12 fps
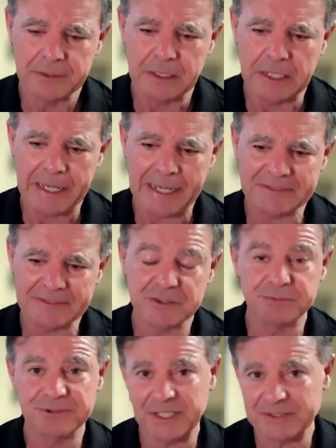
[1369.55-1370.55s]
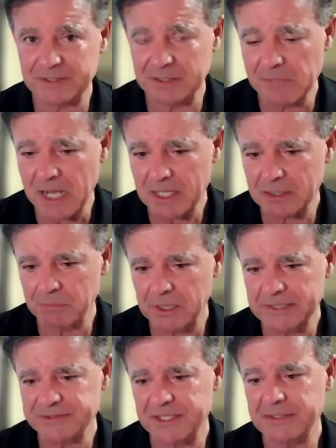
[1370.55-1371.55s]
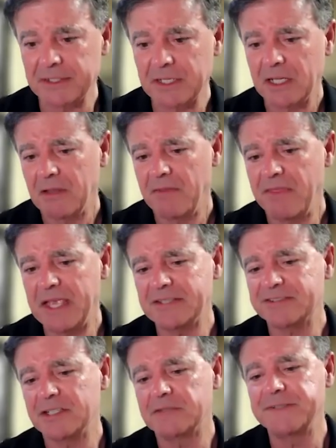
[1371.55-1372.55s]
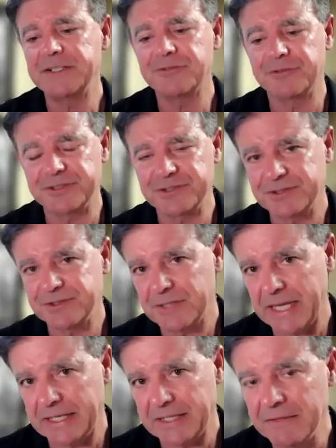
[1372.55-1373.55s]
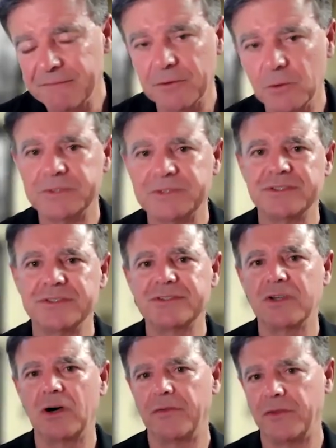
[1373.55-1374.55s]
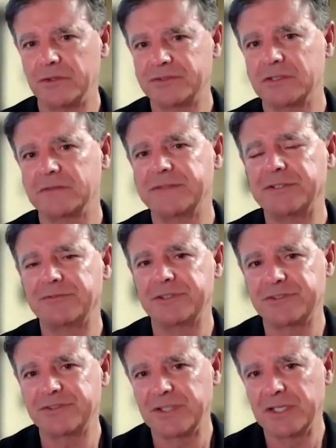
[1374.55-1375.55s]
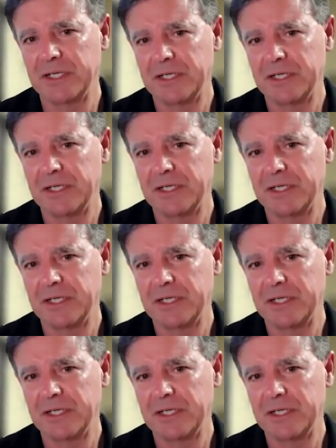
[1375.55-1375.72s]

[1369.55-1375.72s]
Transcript: has to present to the marketplace, and their self-interests and influences on those self-interests